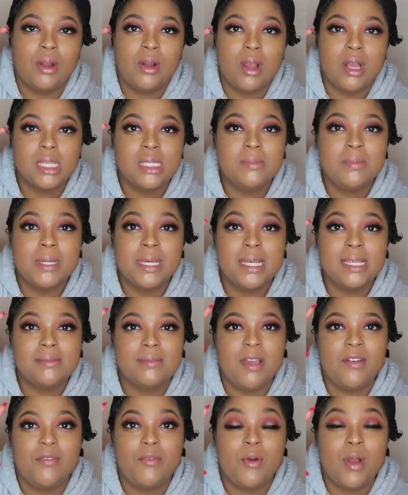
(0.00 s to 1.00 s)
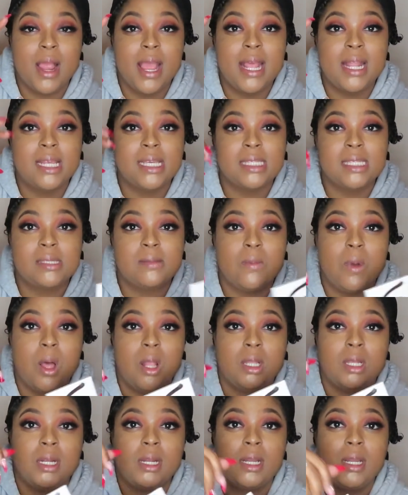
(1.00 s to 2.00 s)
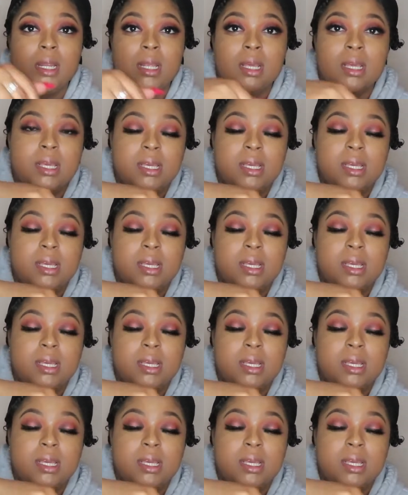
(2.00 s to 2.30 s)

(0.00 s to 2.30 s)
across because my forehead is smaller.